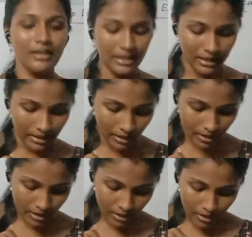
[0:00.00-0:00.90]
here
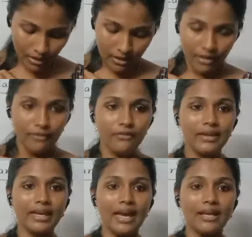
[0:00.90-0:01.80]

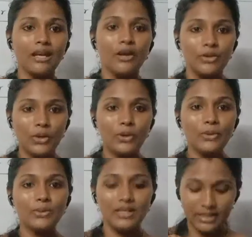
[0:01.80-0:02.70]
we can
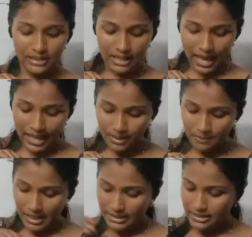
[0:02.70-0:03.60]
know the
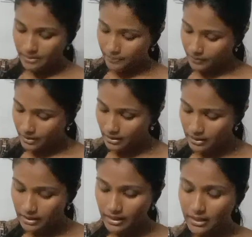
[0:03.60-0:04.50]
animals.
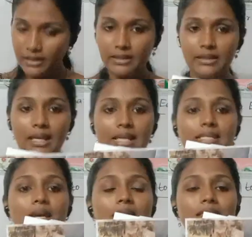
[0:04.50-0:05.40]

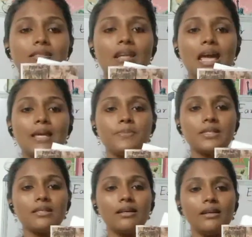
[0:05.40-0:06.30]
These
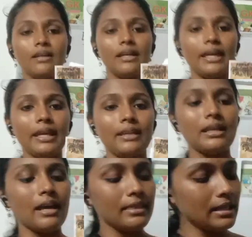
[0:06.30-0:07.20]
stripes
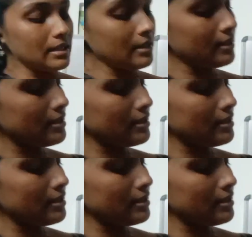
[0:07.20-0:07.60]
in the